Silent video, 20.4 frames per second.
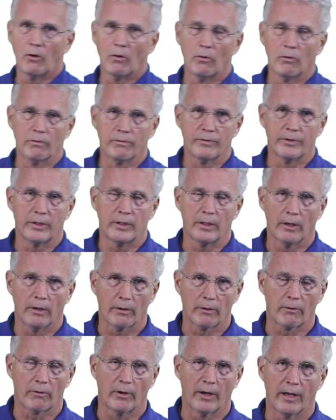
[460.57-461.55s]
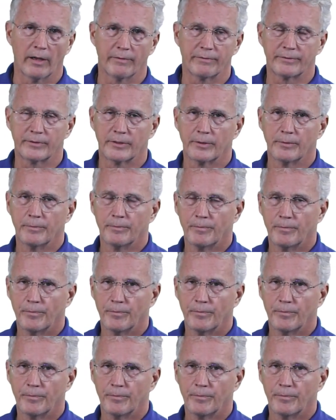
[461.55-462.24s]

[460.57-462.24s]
over the aircraft.